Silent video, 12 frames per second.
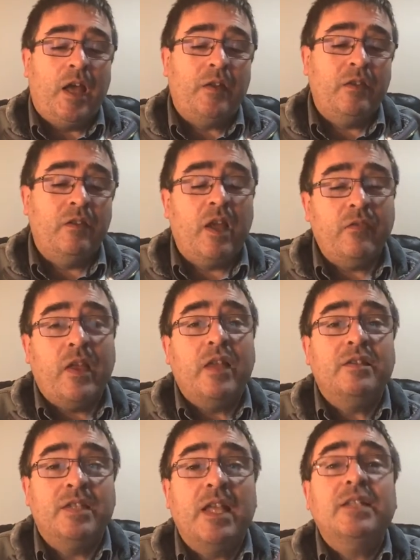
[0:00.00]
And
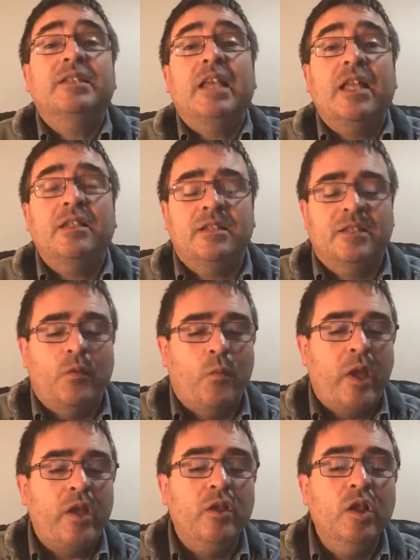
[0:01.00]
that's that sense that
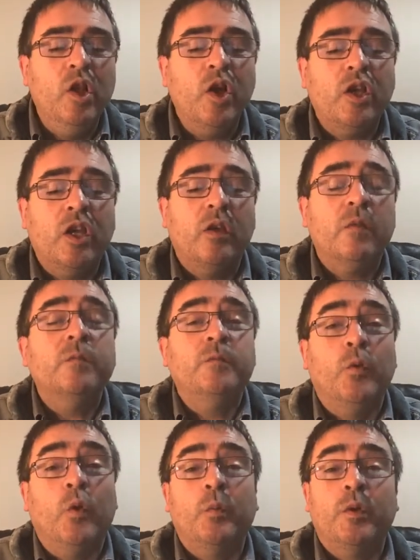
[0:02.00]
we look
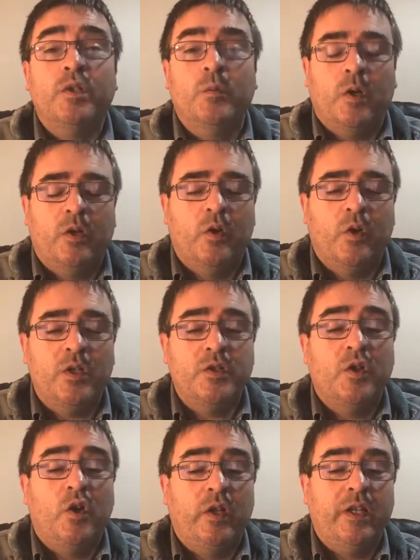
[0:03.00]
forward to what God
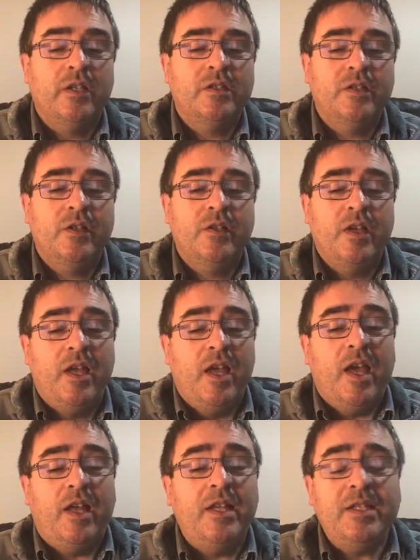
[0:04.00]
is calling us to.
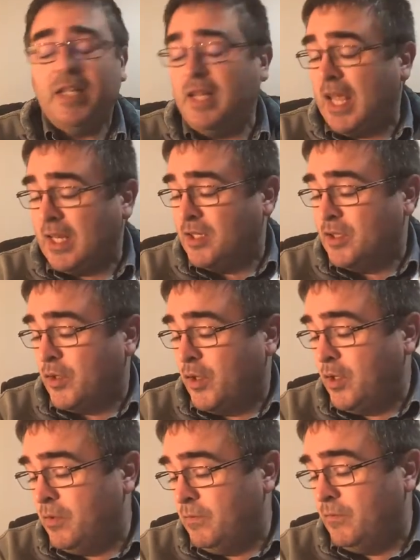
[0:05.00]
And this connects
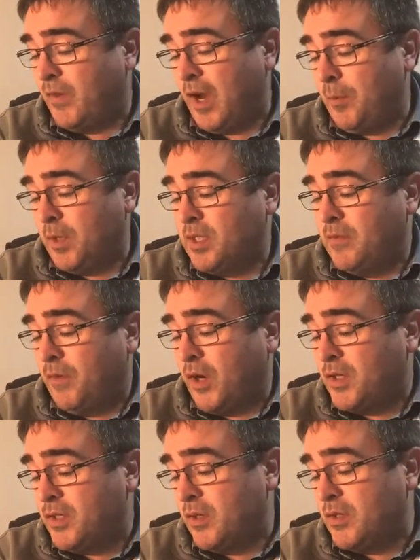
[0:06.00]
through very much to
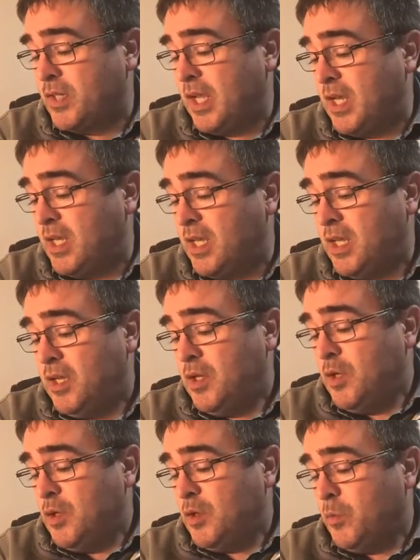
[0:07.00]
verse 13,
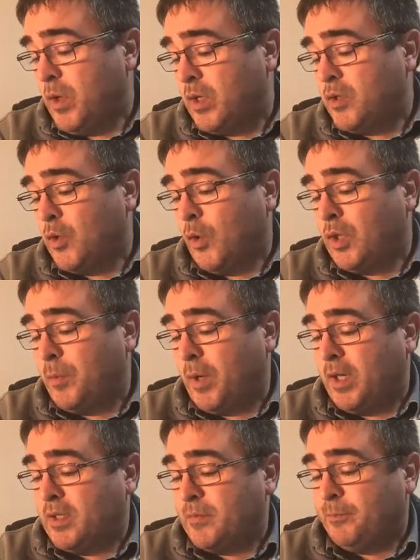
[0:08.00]
to what it talked
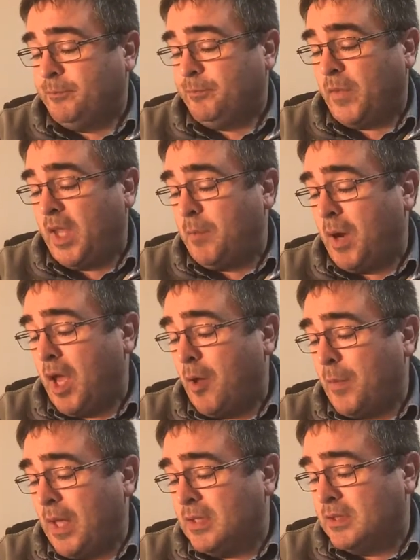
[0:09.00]
about
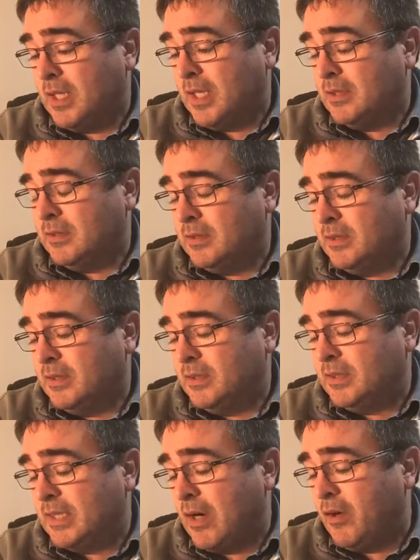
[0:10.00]
Abraham and
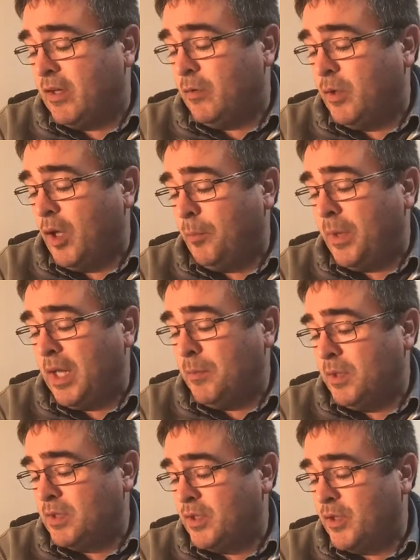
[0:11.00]
Sarah, you know, not being
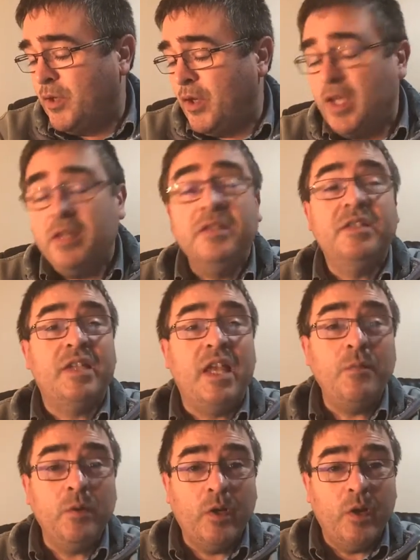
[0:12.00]
able to
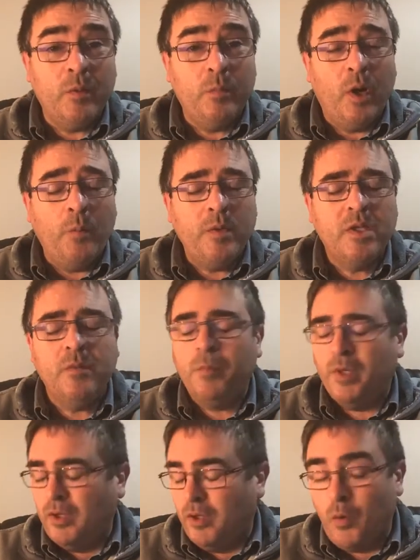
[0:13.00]
see what God had promised them,
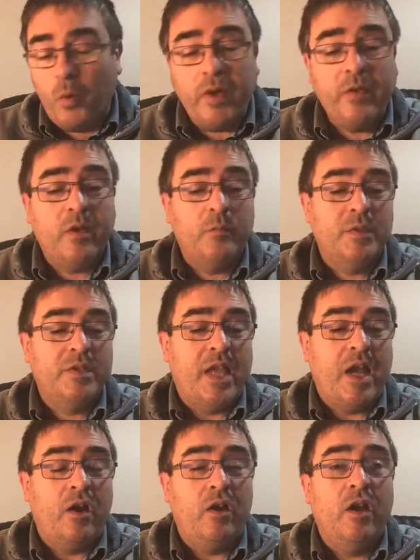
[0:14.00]
but knowing that it was
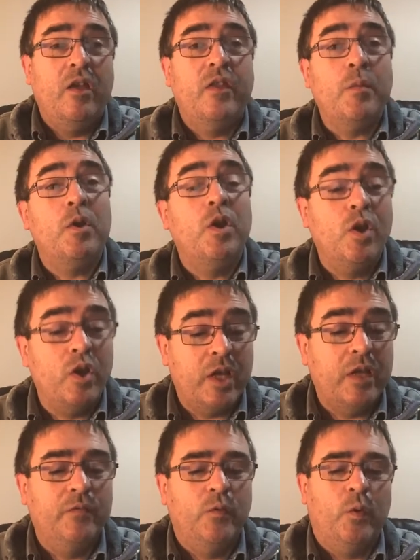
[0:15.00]
there. They were
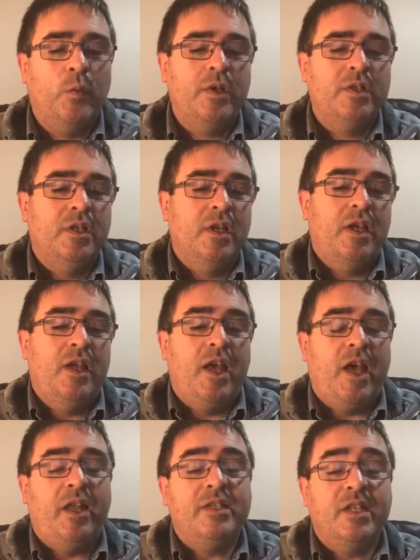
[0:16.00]
looking forward.
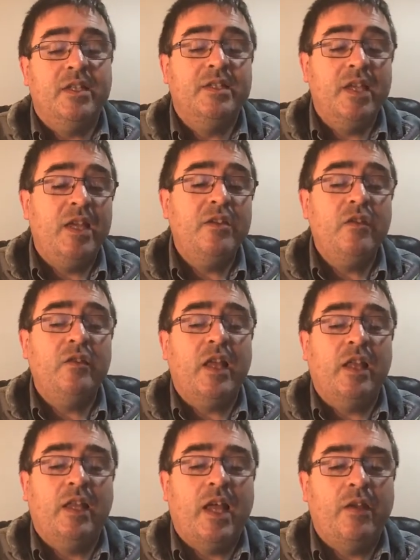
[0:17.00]
And it's continuing
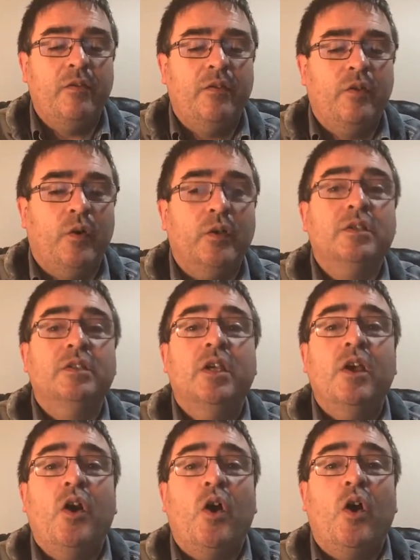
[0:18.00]
that line of thought
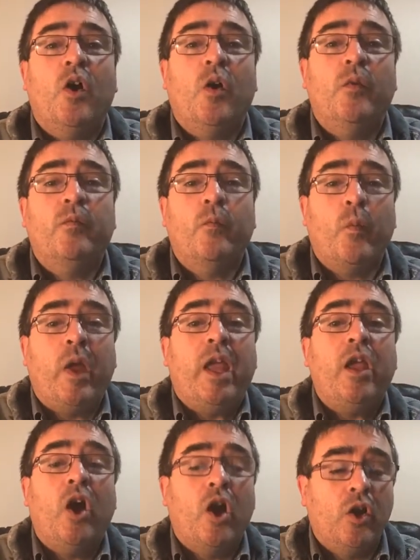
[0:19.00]
of
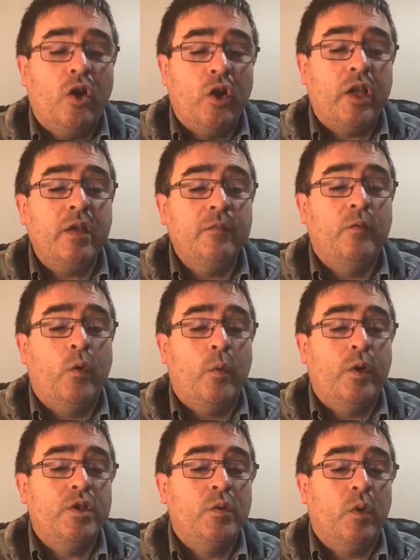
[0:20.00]
we are looking
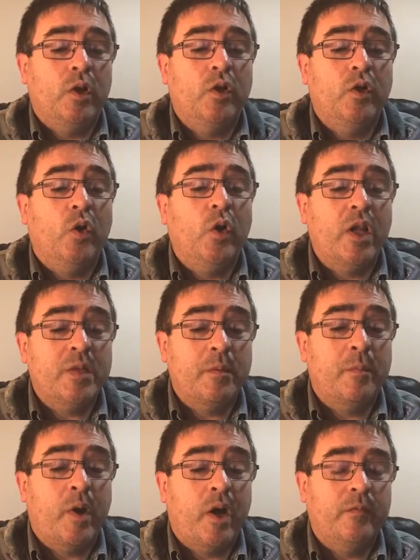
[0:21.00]
forward to what God has
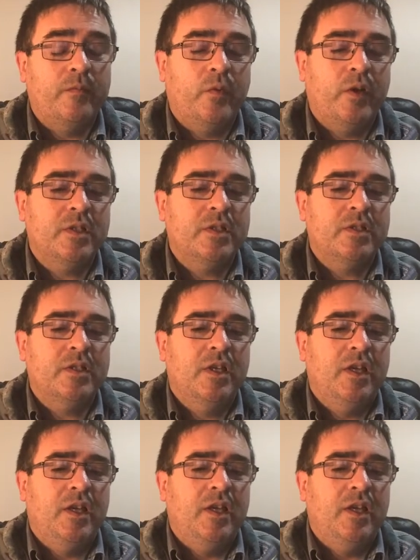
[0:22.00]
prepared for us.